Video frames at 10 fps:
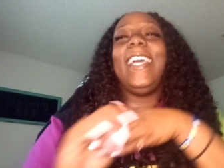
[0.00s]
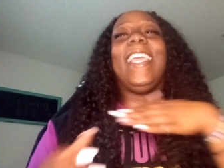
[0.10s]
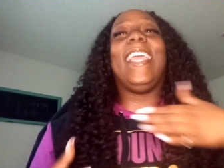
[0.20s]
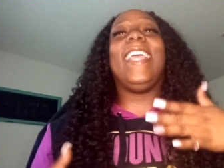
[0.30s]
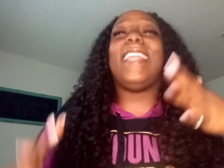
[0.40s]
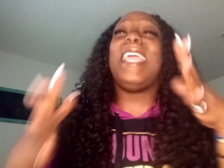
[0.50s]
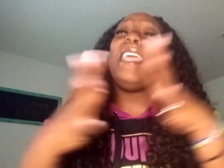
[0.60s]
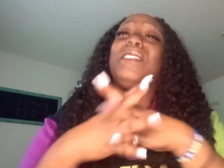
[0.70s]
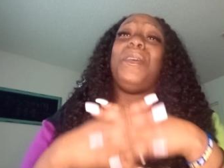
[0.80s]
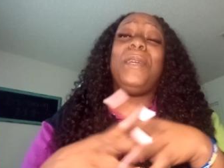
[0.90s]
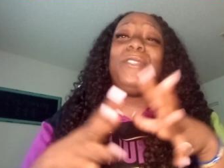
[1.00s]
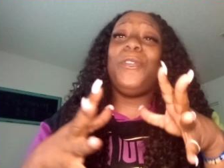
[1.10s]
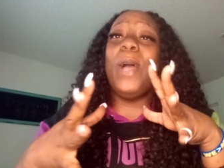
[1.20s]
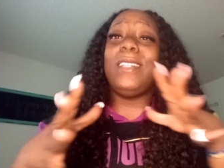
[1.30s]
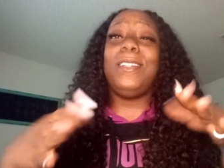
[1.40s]
Again, thank y'all so much for
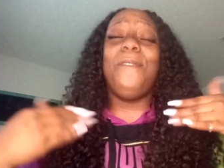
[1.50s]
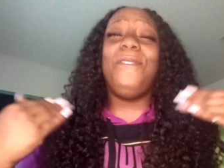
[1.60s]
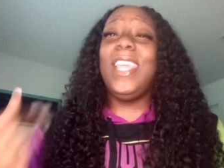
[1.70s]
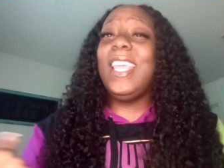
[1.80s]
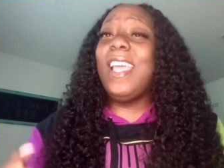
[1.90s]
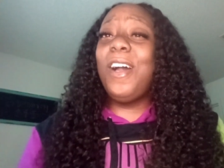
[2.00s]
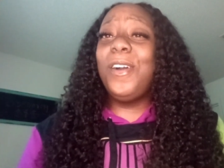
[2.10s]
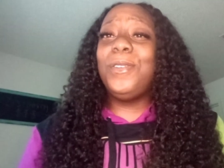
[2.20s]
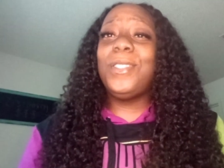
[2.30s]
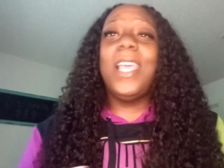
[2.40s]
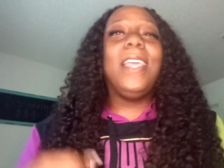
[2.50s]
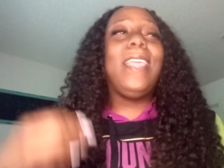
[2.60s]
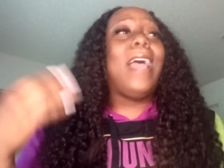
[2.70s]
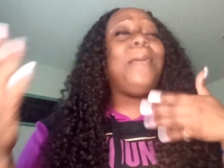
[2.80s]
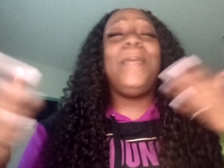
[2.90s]
watching the videos.
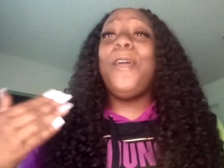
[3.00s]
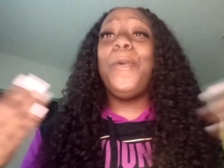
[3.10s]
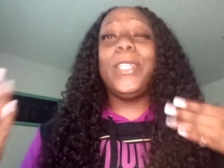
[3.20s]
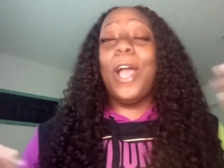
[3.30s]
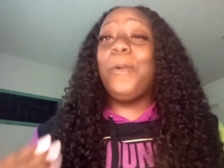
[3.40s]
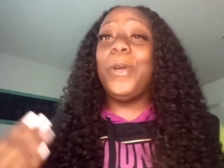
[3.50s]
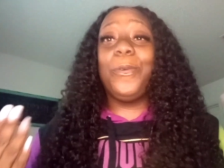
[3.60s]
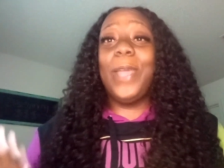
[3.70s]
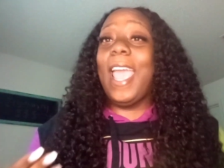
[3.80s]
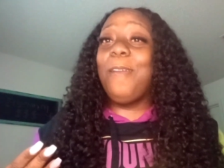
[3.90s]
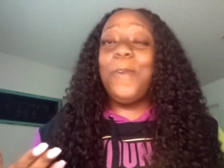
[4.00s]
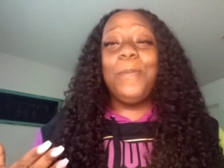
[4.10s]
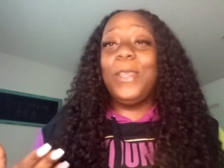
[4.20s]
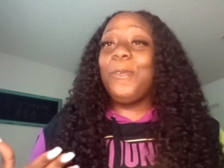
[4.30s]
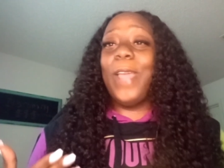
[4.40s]
Y'all let me know what y'all want
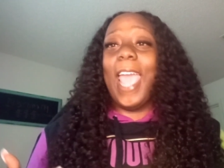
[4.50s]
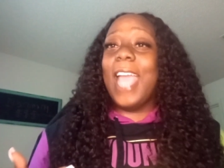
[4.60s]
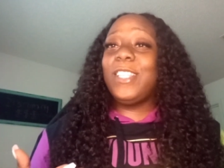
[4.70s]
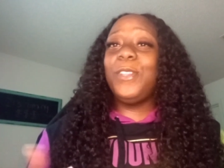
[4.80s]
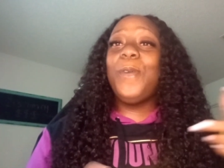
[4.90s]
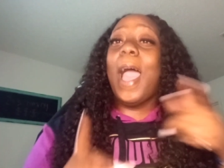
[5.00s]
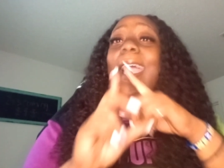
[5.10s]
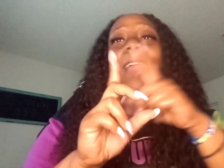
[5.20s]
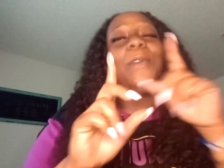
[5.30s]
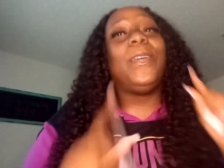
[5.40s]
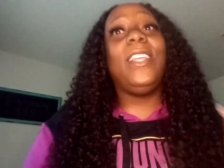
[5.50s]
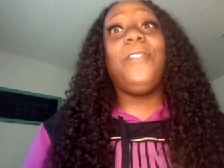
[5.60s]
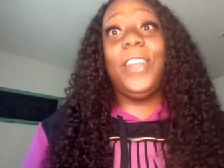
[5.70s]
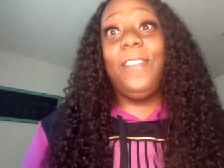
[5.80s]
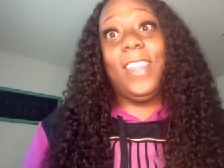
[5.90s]
me to react to. I got a really
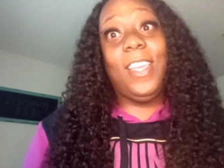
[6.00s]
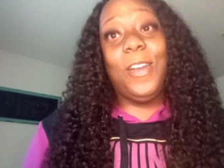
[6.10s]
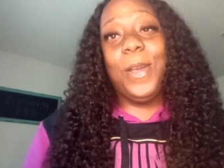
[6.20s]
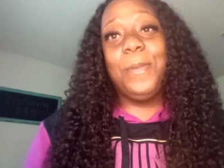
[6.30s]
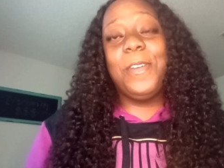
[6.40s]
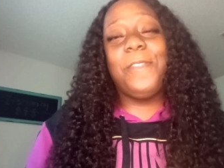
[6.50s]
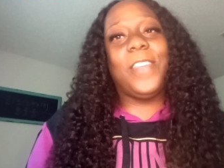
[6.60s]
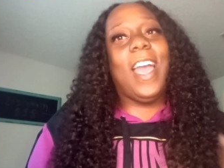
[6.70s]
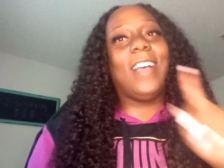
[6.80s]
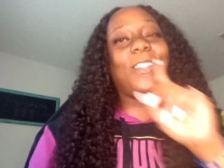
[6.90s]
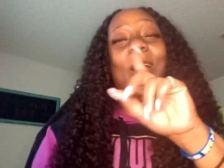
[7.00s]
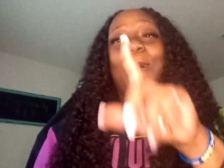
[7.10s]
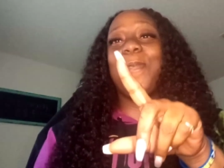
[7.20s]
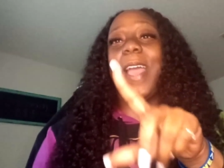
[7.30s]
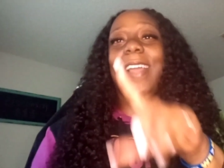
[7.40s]
funny video coming up for y'all, so I
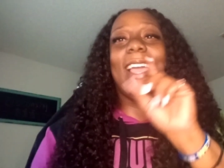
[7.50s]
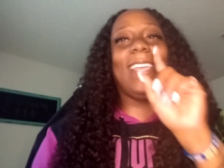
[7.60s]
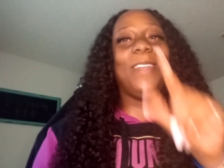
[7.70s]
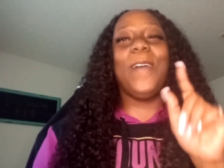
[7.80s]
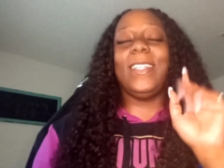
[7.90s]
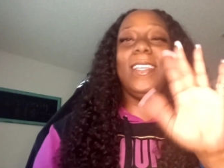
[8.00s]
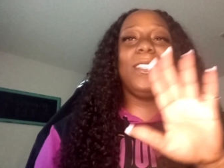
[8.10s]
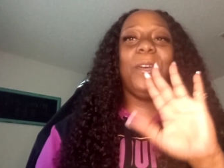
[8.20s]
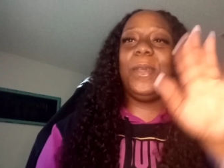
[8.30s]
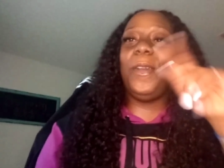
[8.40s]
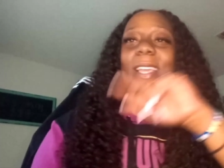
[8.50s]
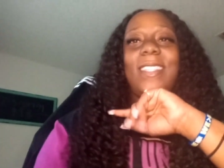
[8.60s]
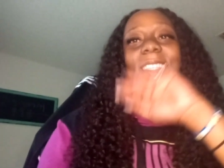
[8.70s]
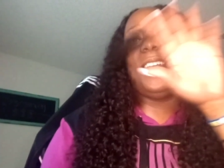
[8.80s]
hope y'all like it and watch it. It's going to be crazy.